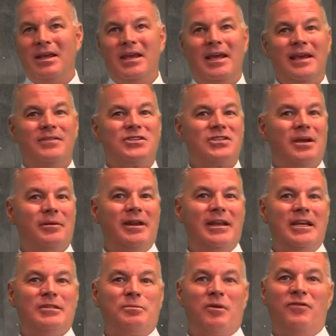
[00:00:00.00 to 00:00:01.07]
If somebody
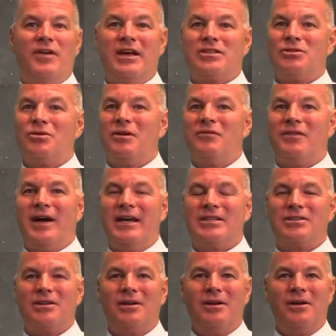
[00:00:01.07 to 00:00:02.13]
needs professional
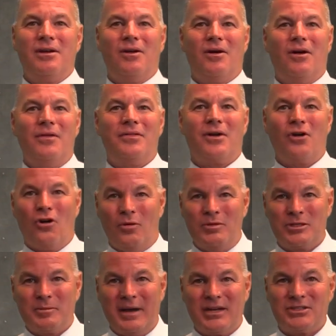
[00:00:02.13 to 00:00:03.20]
advice on their home
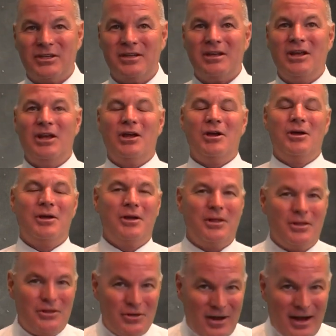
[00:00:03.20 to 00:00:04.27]
inspection,
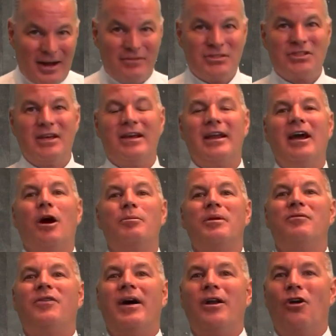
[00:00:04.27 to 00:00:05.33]
you're obviously going to help
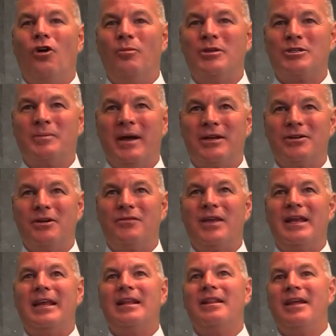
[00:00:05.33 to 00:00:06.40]
them find a home inspector. If
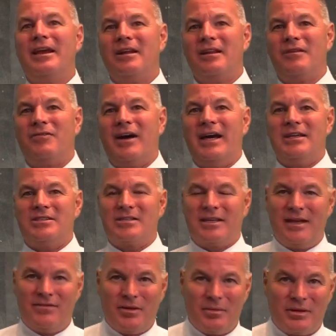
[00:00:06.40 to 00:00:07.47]
they need legal advice,
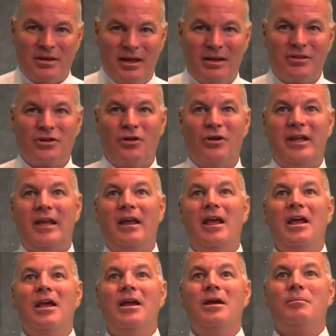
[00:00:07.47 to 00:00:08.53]
give them an attorney.
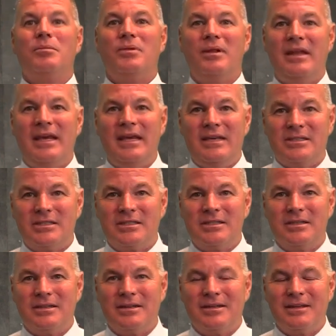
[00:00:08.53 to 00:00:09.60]
Please
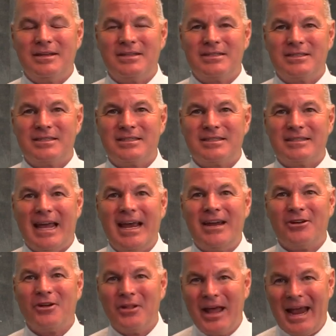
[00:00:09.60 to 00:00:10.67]
stay
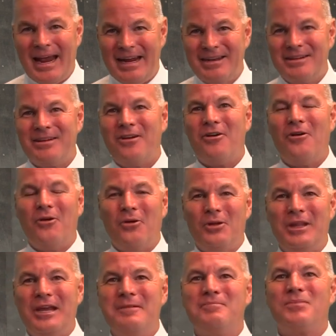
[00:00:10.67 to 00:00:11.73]
in your lane.
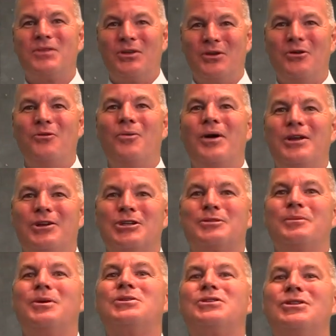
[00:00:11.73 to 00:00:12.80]
Only do what you're
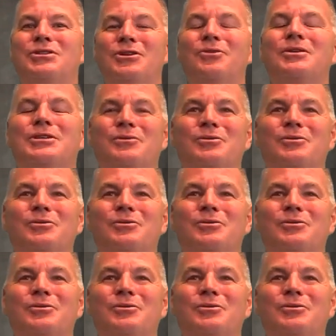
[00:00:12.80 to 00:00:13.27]
supposed to do as a